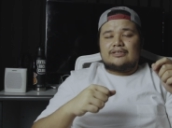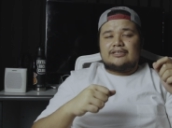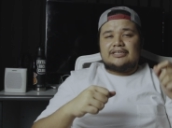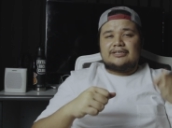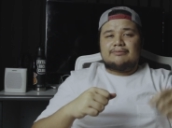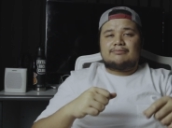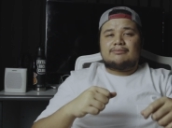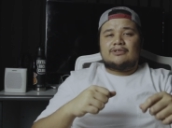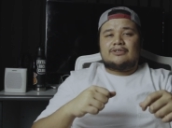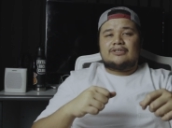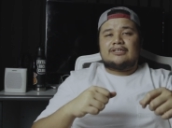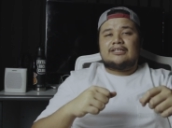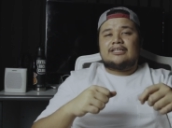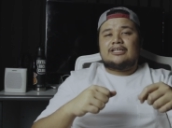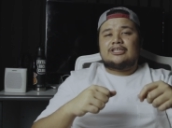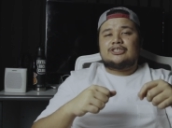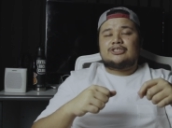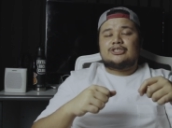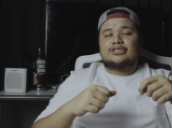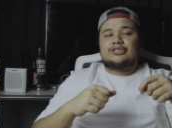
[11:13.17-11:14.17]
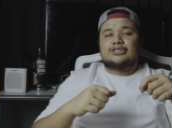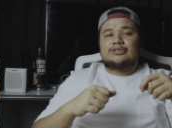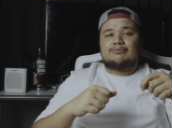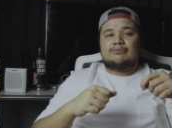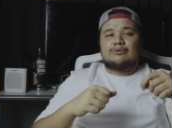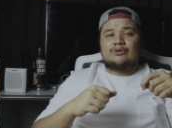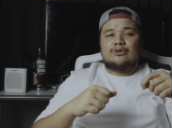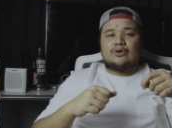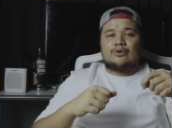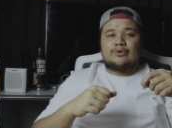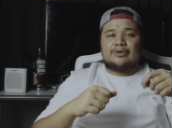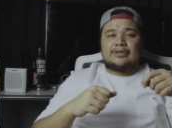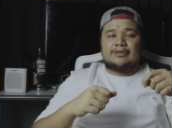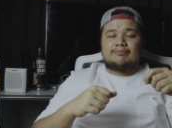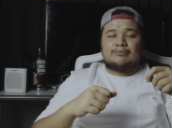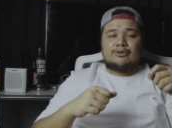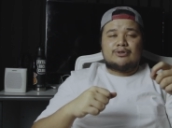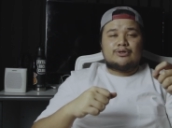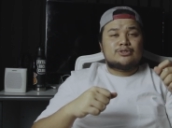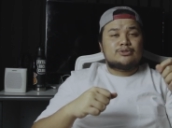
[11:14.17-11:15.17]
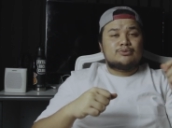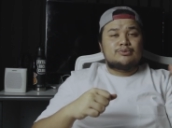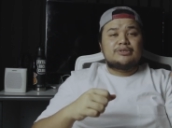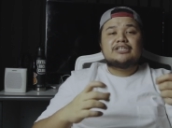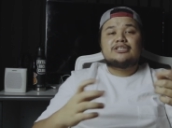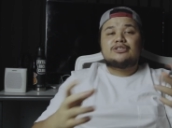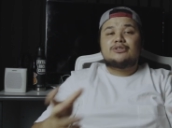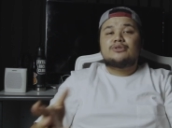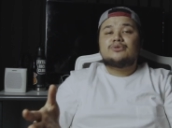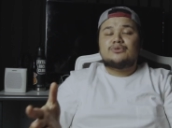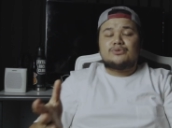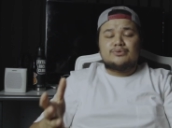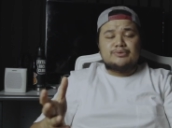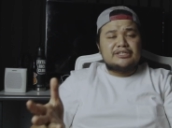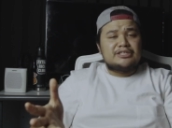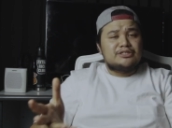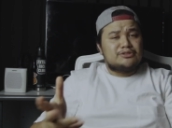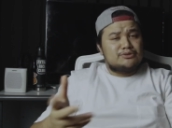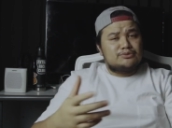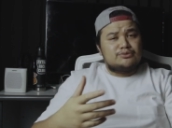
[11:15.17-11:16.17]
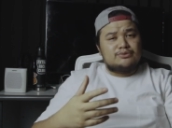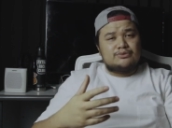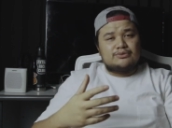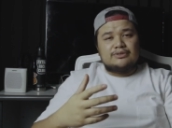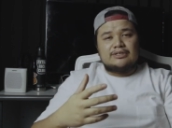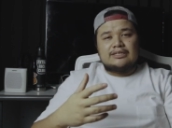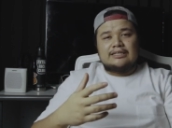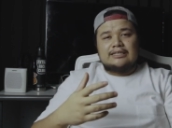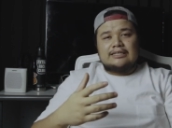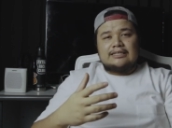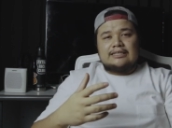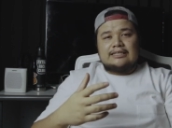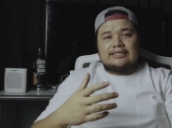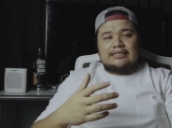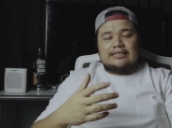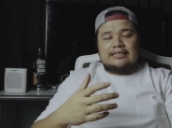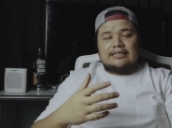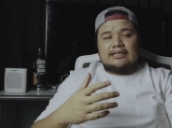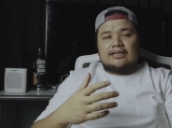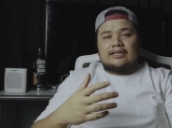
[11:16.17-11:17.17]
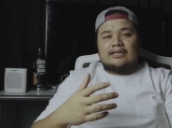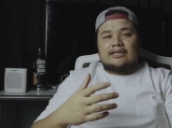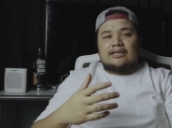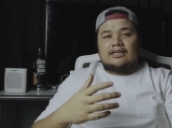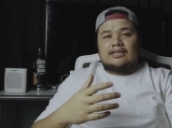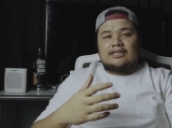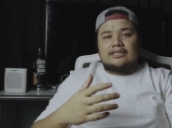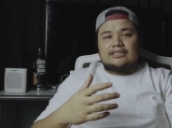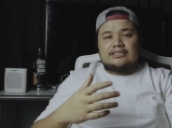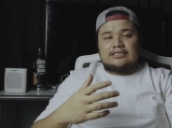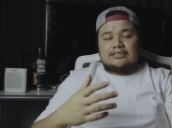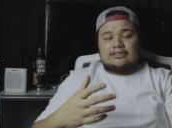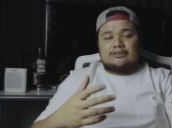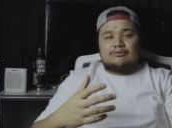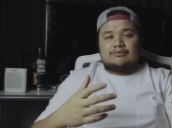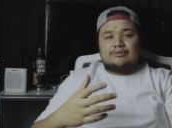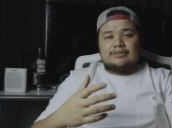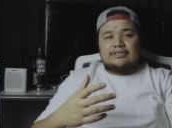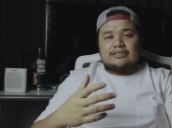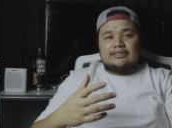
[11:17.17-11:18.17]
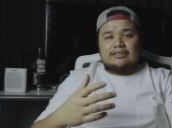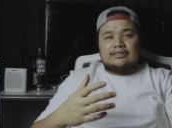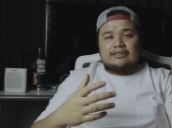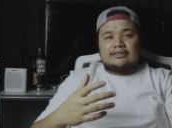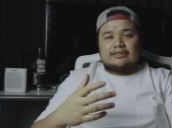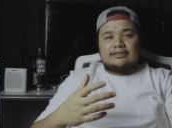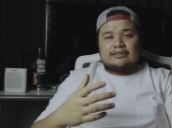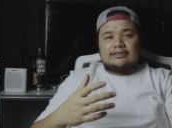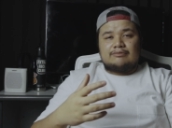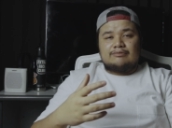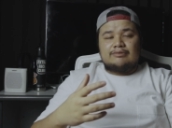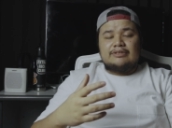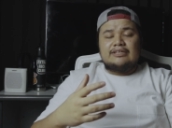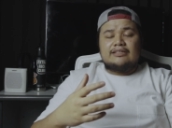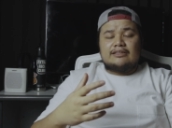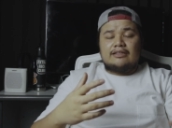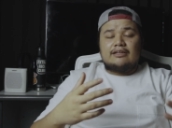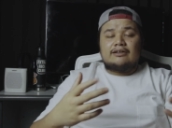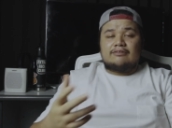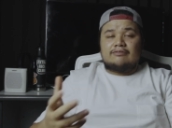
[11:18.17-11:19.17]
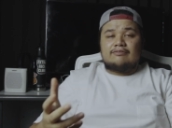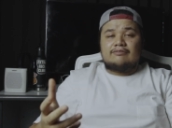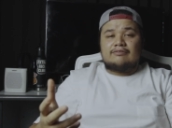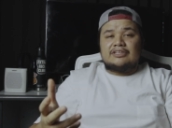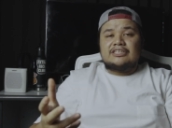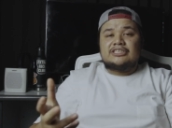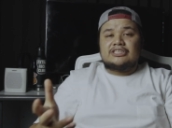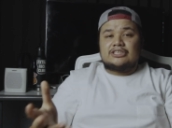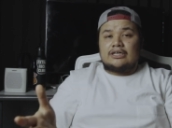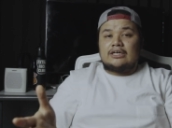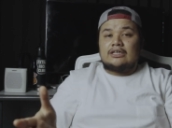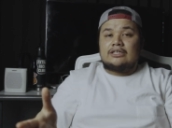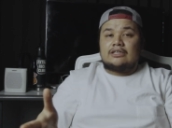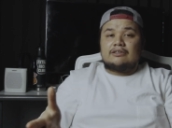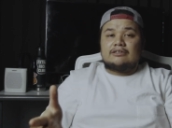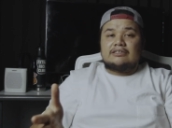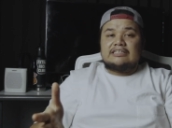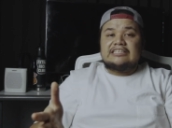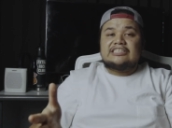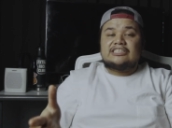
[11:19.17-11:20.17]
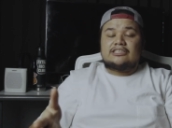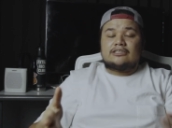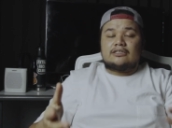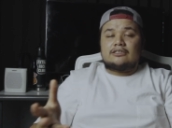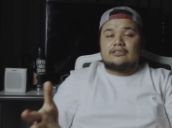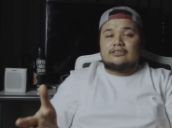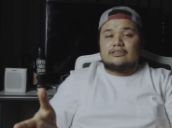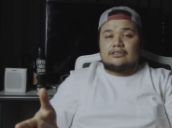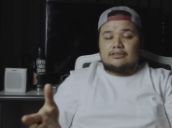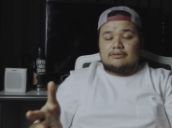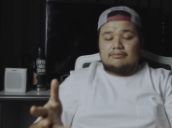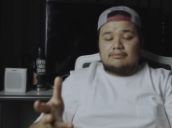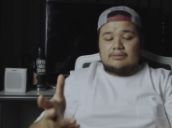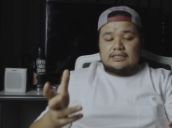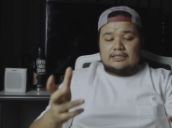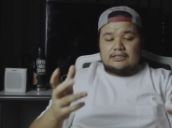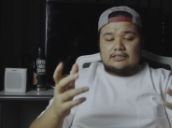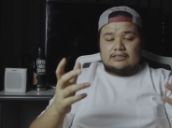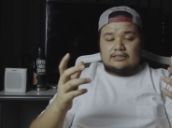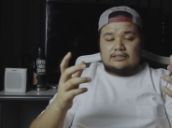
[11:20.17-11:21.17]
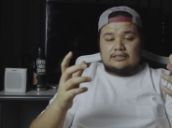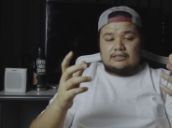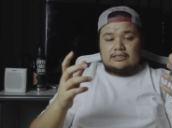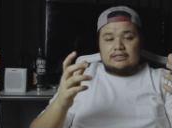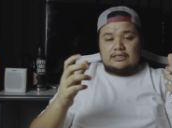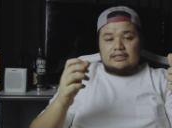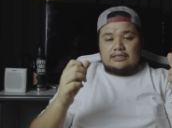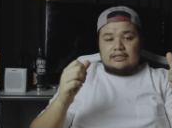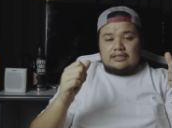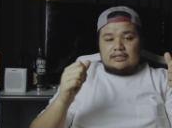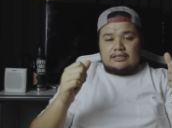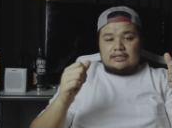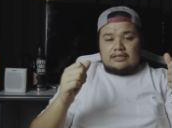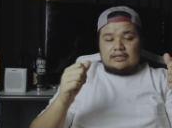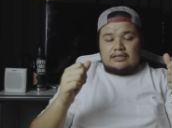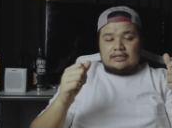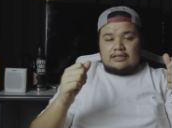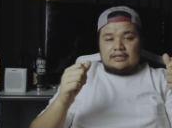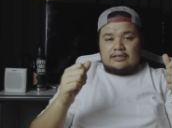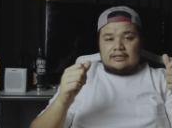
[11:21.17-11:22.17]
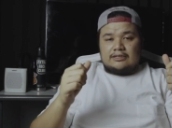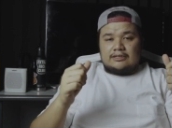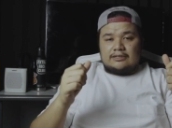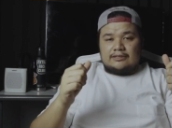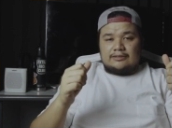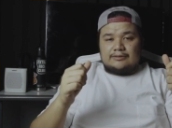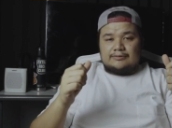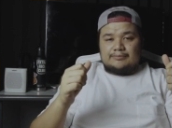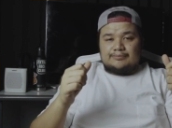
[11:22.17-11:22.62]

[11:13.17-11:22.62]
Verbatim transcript: keep the relationship going because we knew we knew in our hearts that we we love each uh, each other, but uh,